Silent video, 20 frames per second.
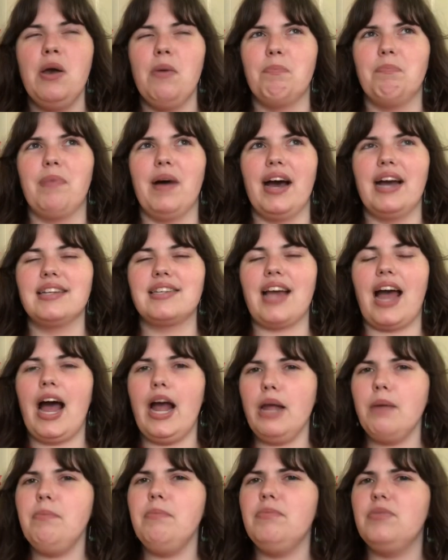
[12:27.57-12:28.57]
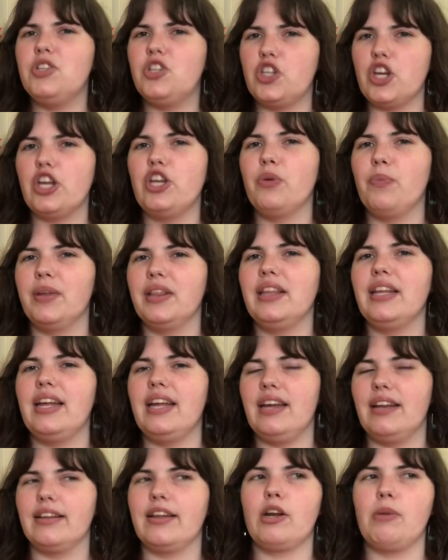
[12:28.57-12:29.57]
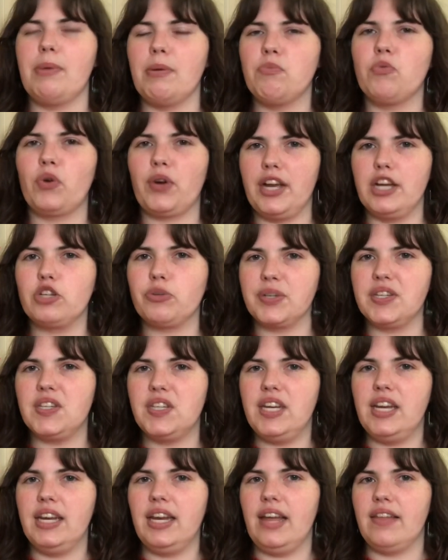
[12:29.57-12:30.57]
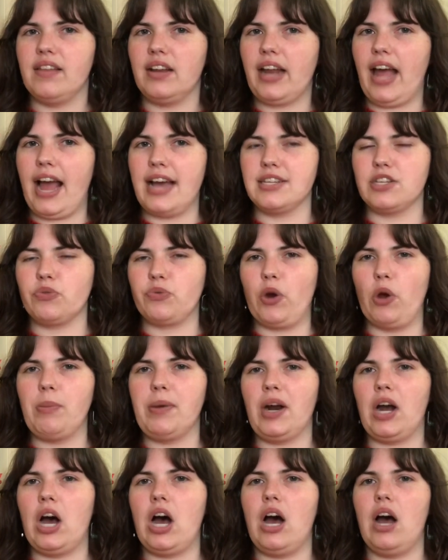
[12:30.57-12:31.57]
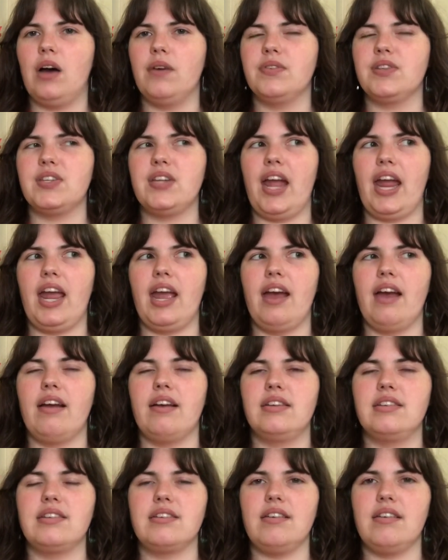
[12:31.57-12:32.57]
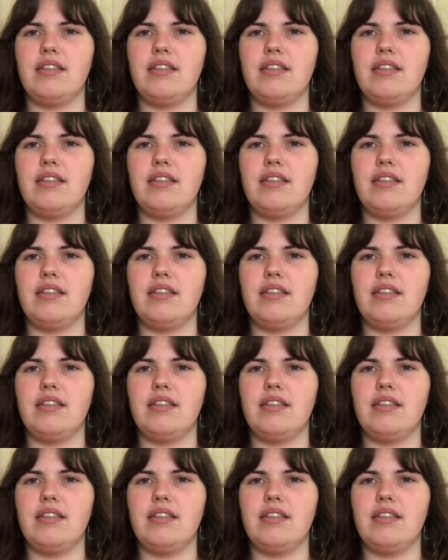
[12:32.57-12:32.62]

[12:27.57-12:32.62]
but I'm genuinely a little bit more interested in the last Romanovs and